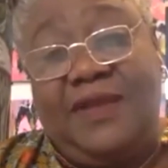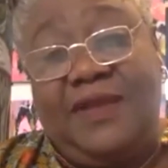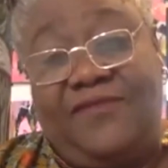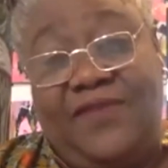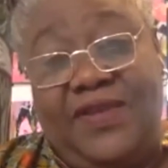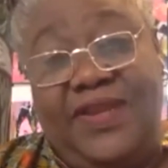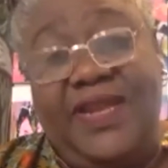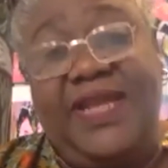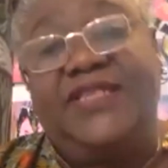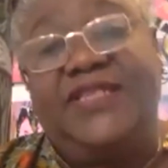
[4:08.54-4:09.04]

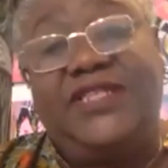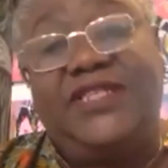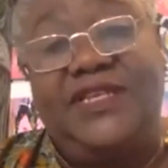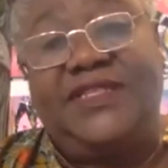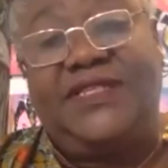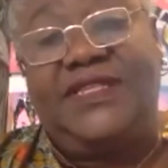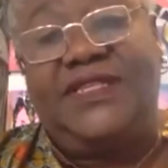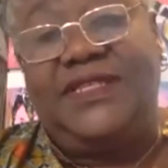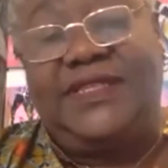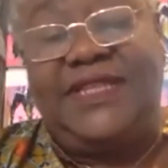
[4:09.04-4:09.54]
financial
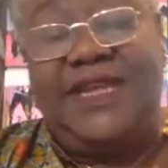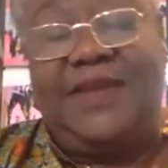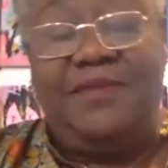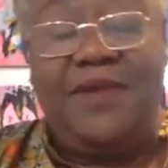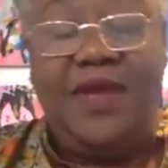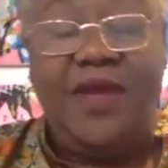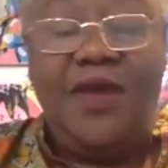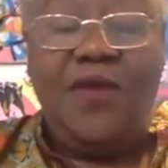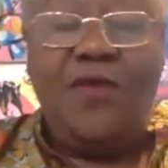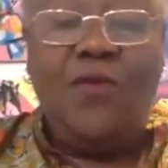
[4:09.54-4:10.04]
system,
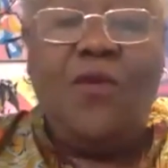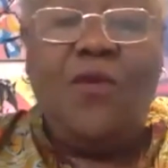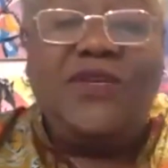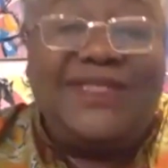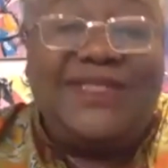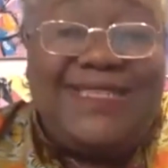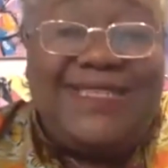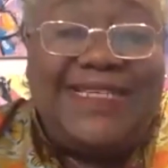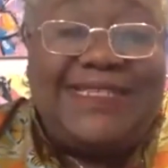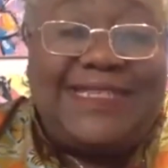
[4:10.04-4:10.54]

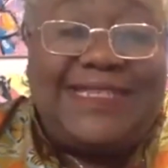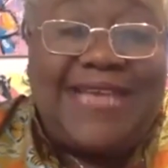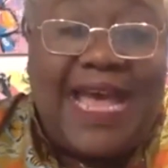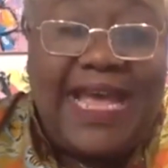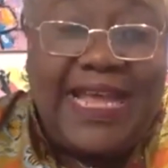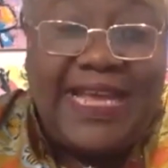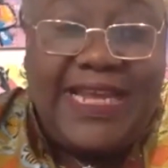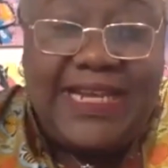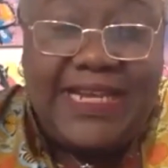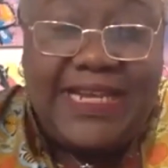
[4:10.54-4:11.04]
was
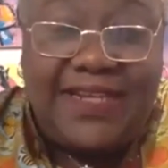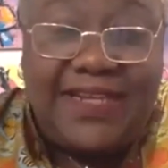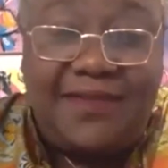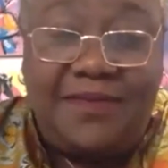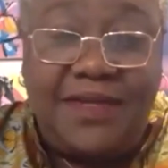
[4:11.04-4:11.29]
designed,